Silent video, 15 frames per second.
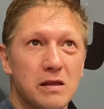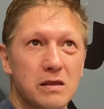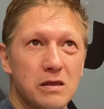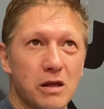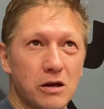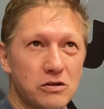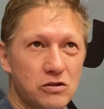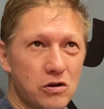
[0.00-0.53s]

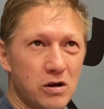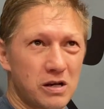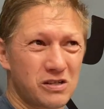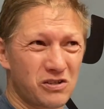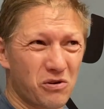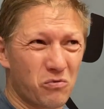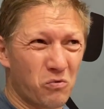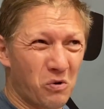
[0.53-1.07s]
those
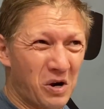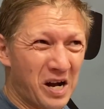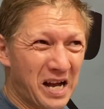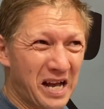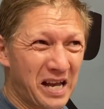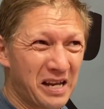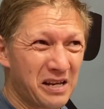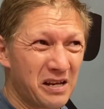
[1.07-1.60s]
guys are
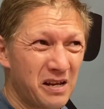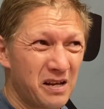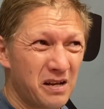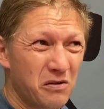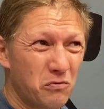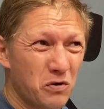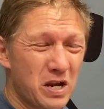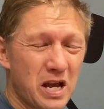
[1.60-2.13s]
why
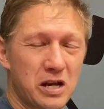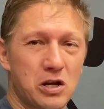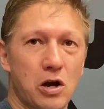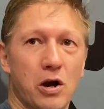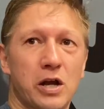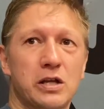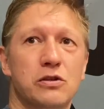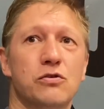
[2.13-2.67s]
we are
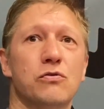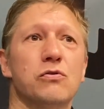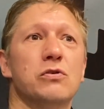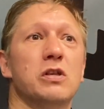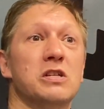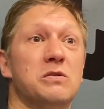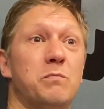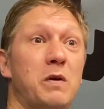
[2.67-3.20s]
going through
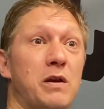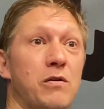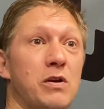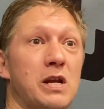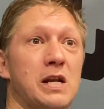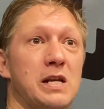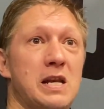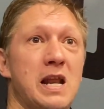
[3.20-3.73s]
this
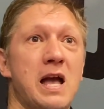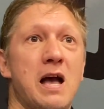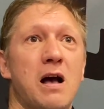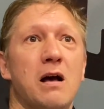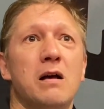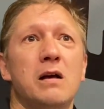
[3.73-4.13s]
period now.